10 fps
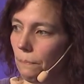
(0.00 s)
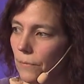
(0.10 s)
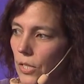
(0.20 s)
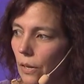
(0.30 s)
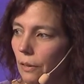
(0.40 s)

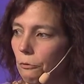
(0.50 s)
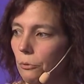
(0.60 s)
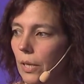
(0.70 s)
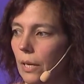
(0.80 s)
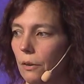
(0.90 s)
So if we
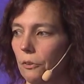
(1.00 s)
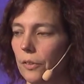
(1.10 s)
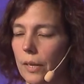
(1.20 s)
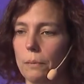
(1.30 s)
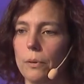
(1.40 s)
now
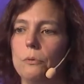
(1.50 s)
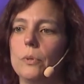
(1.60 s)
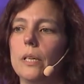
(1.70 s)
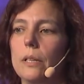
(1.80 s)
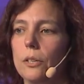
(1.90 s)
think about what
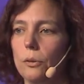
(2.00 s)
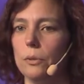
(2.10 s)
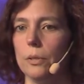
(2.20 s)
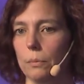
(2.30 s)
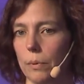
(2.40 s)
I told
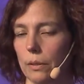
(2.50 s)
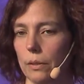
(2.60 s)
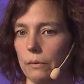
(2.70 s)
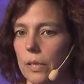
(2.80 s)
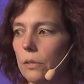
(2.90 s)
you about
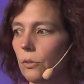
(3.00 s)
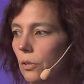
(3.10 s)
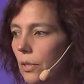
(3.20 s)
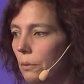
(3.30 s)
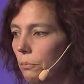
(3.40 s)
event
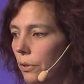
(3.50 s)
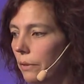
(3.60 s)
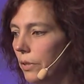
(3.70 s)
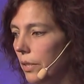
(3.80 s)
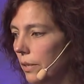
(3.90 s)
sourcing
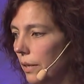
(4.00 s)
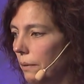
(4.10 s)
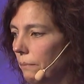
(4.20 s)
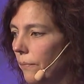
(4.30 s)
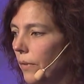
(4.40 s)
previously,
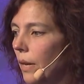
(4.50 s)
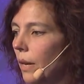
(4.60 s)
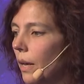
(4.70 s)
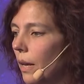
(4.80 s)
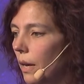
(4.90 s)

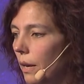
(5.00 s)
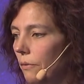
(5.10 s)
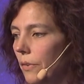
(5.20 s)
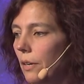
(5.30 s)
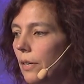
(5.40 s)

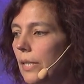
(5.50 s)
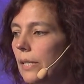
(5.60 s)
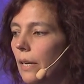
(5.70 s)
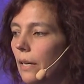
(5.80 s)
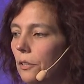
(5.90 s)
there I
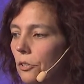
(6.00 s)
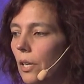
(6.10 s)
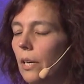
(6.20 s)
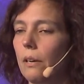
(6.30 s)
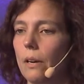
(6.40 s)
said
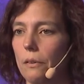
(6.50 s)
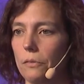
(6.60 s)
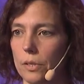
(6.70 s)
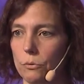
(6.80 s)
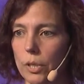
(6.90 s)
usually you have
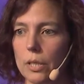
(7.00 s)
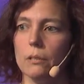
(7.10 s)
these read and